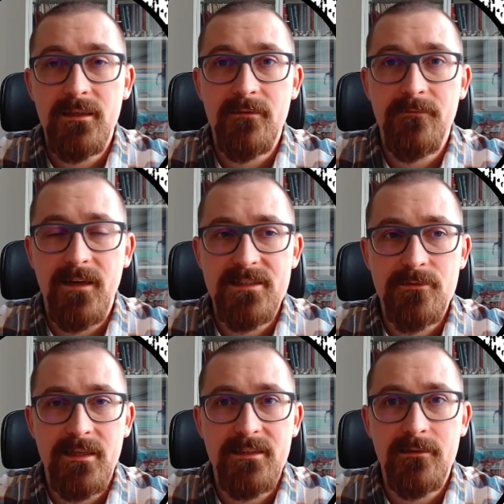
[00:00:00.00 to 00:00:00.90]
files
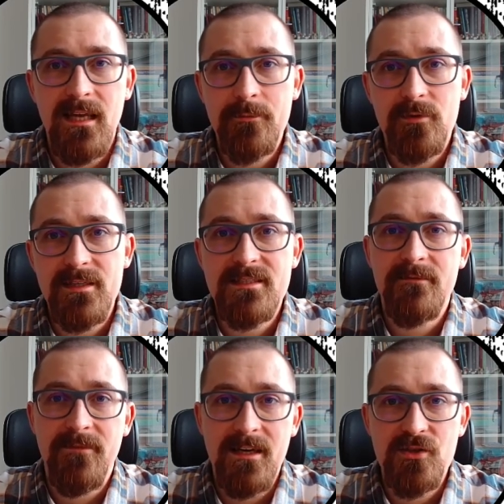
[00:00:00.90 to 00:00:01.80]
creating libraries,
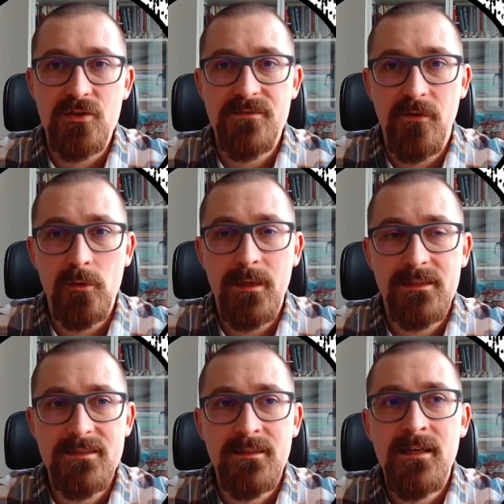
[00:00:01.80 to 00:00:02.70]
functions, format,